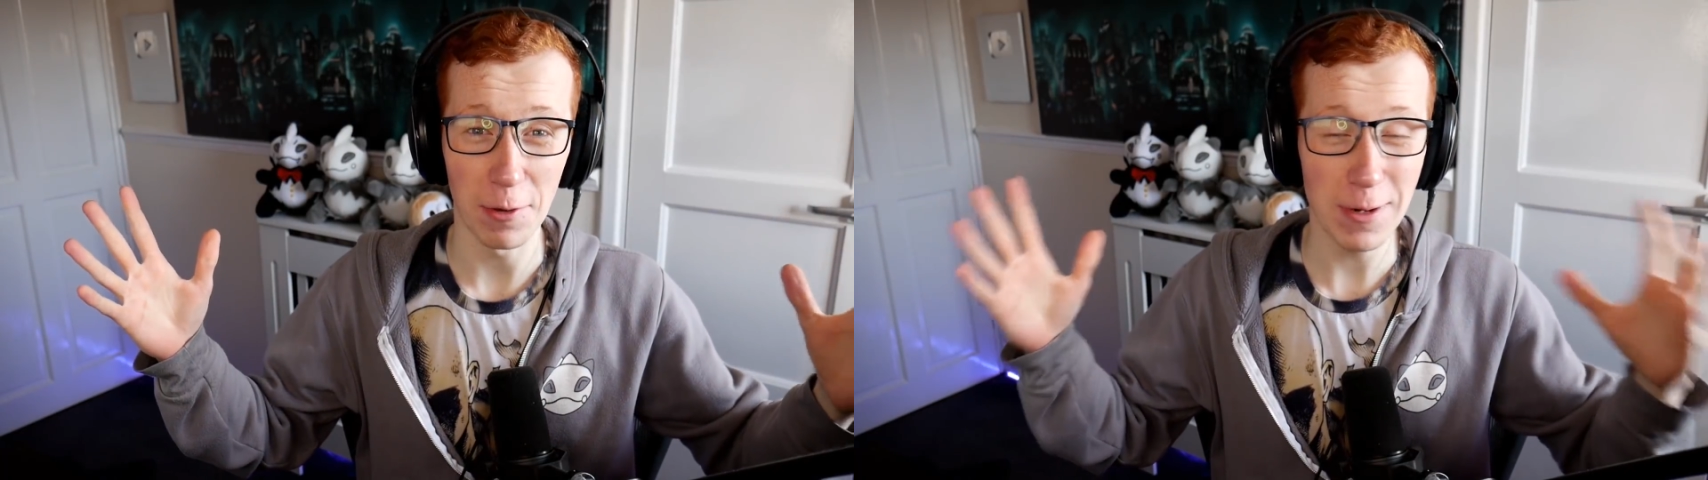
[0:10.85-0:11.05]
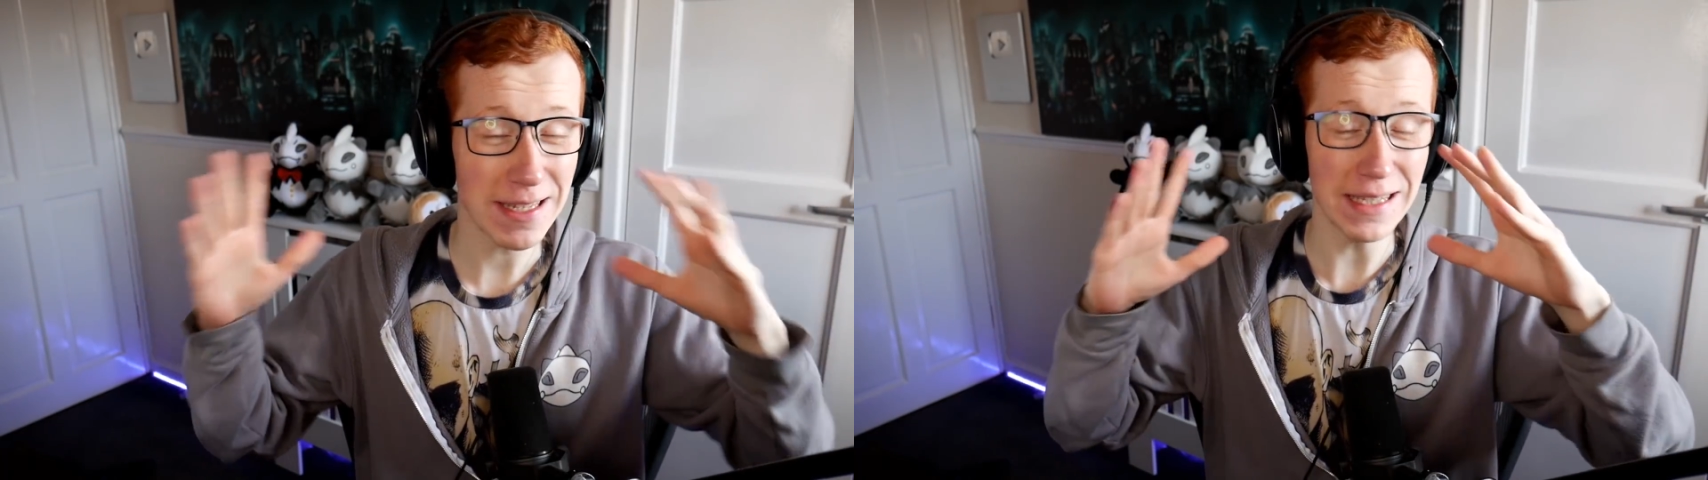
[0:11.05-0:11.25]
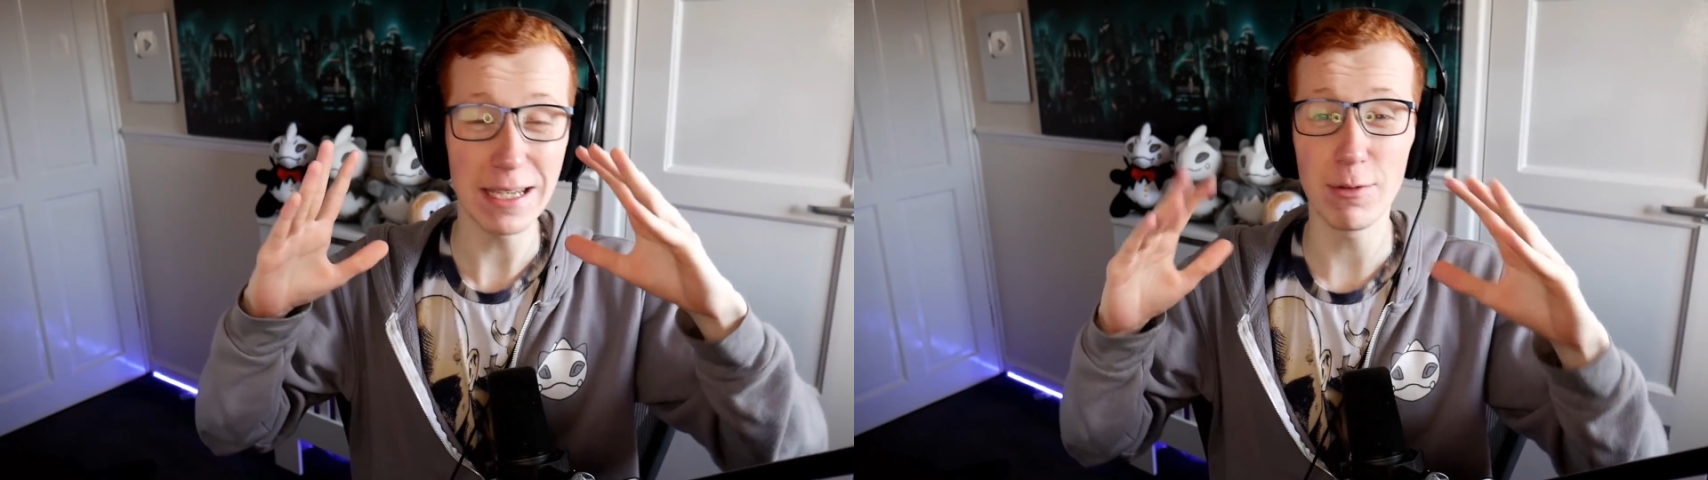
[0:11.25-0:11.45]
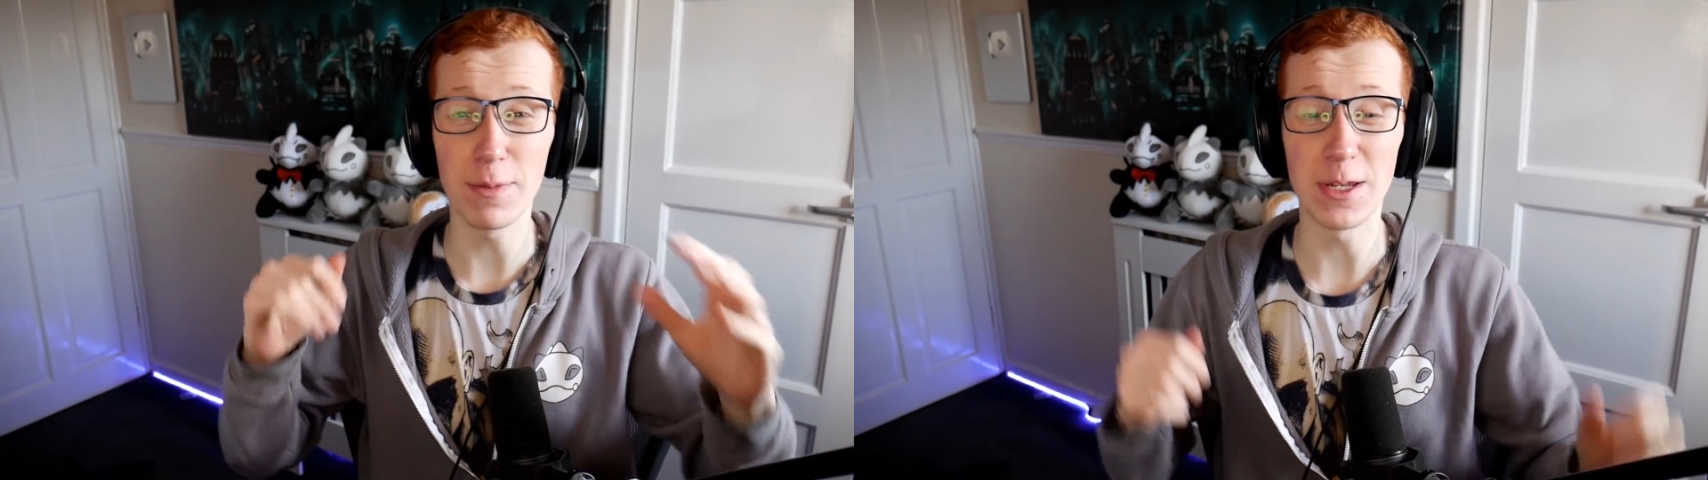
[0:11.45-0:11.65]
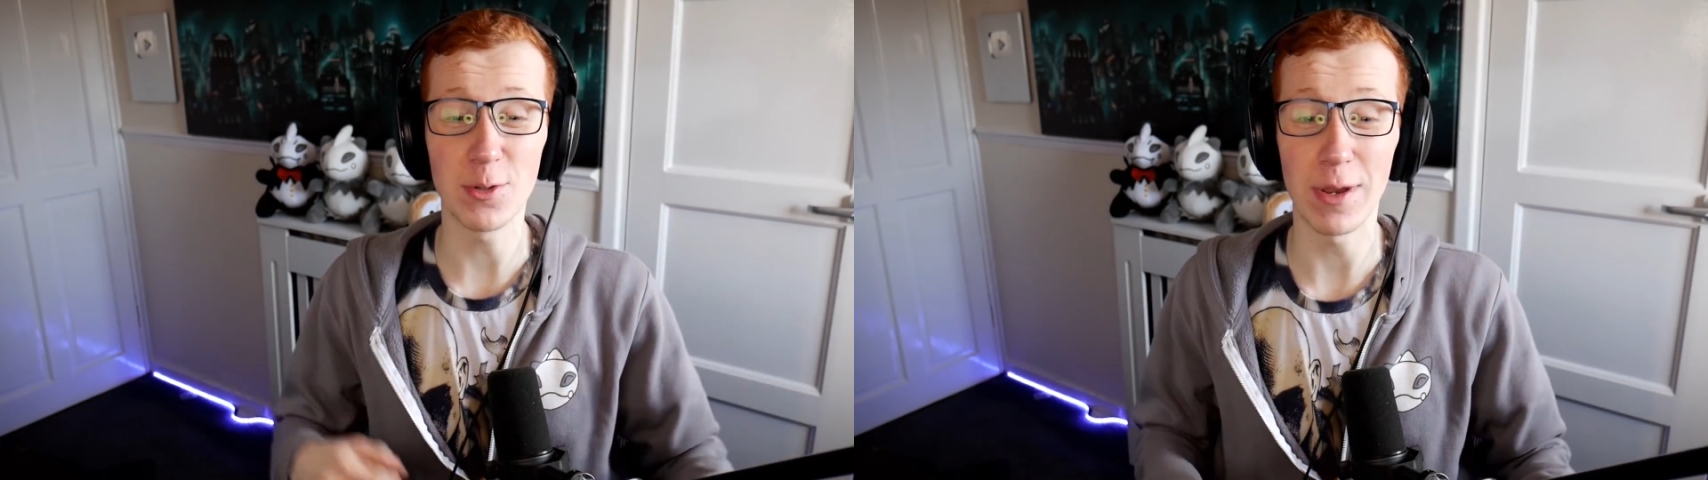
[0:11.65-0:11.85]
Recently we've
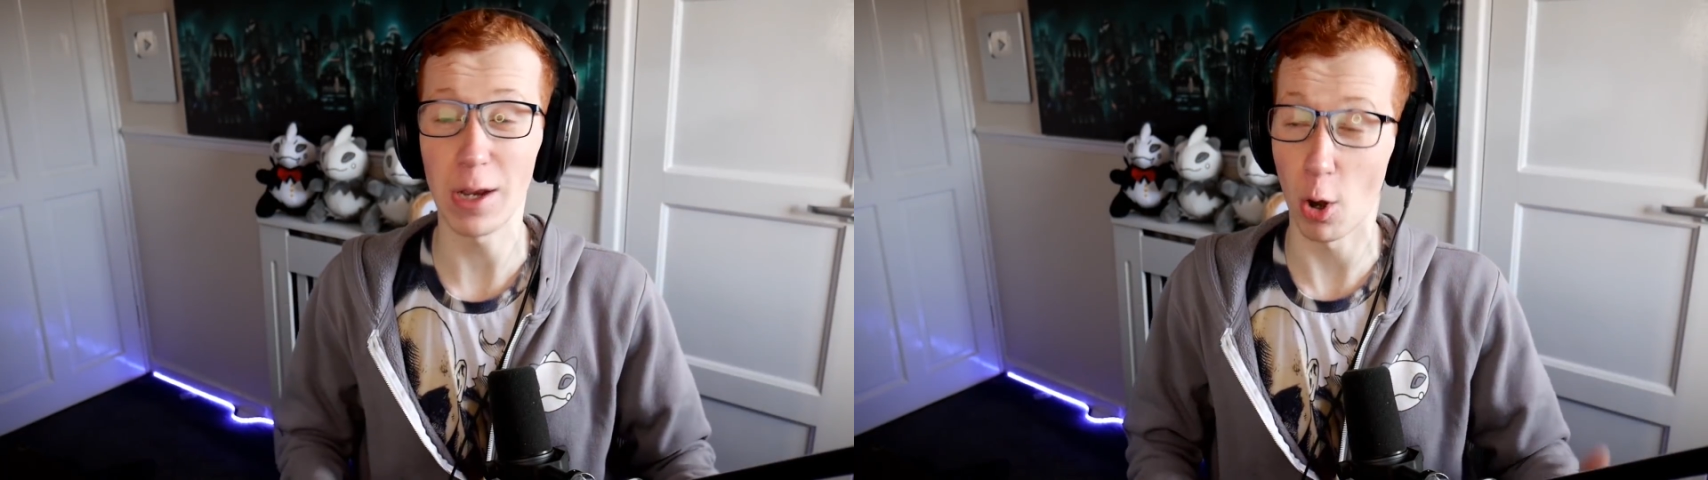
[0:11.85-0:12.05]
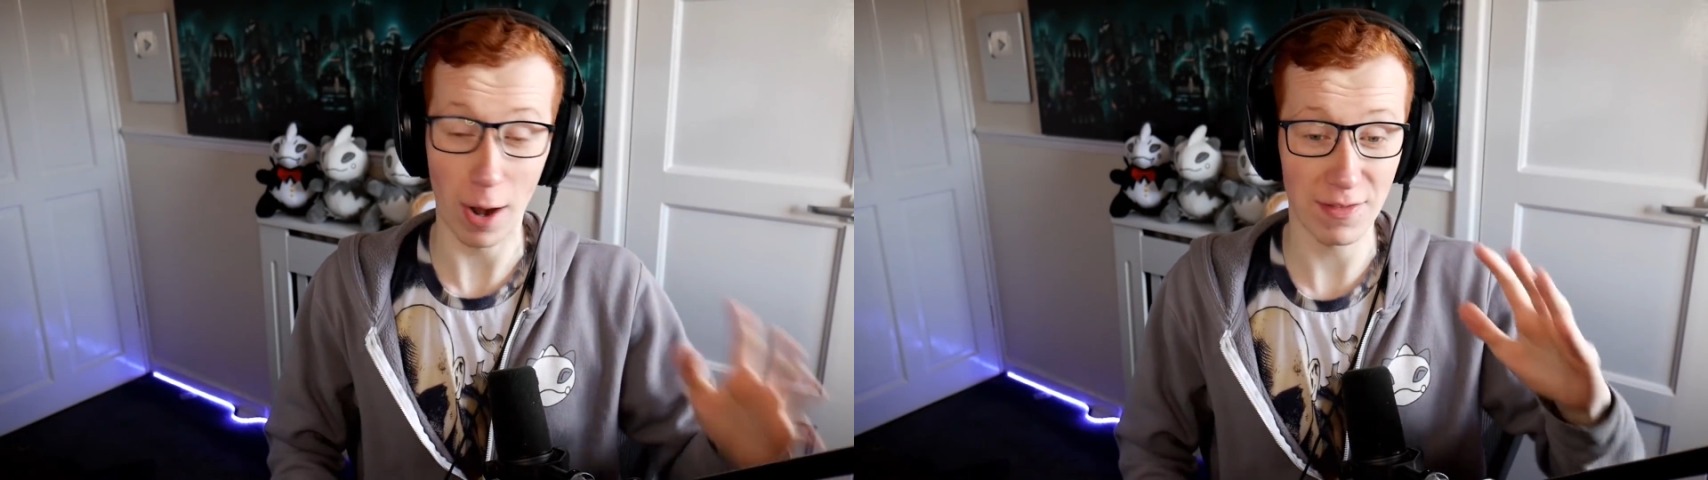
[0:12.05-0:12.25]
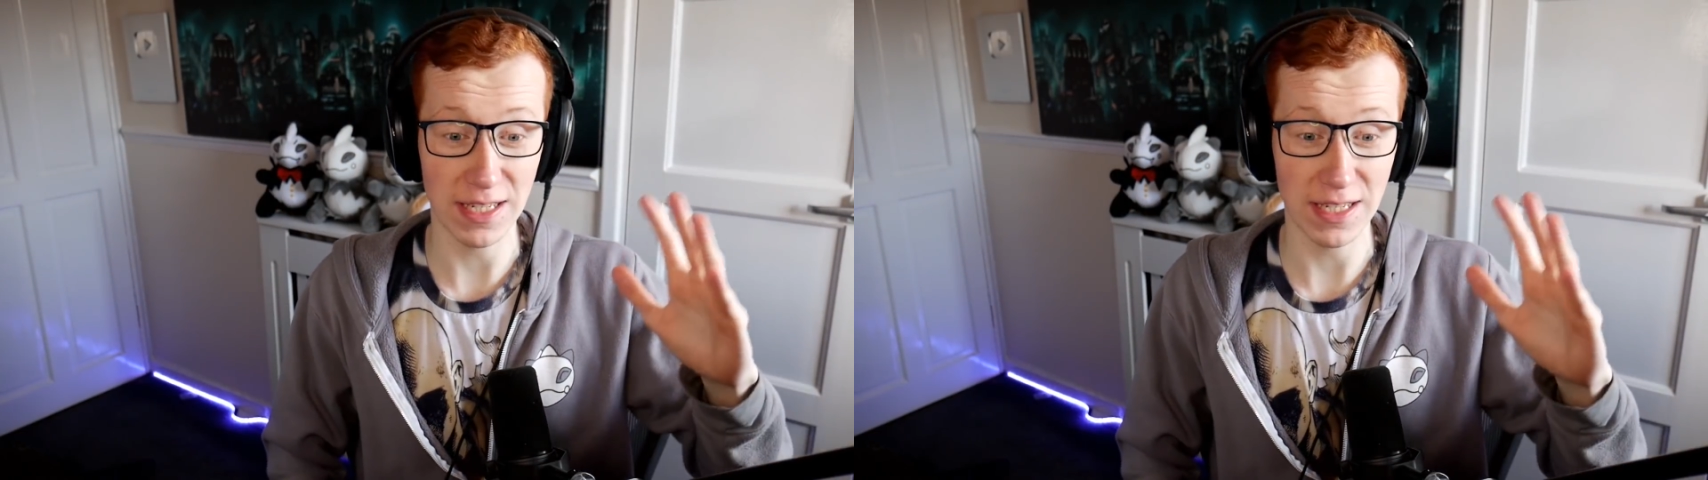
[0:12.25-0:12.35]
been doing, or ever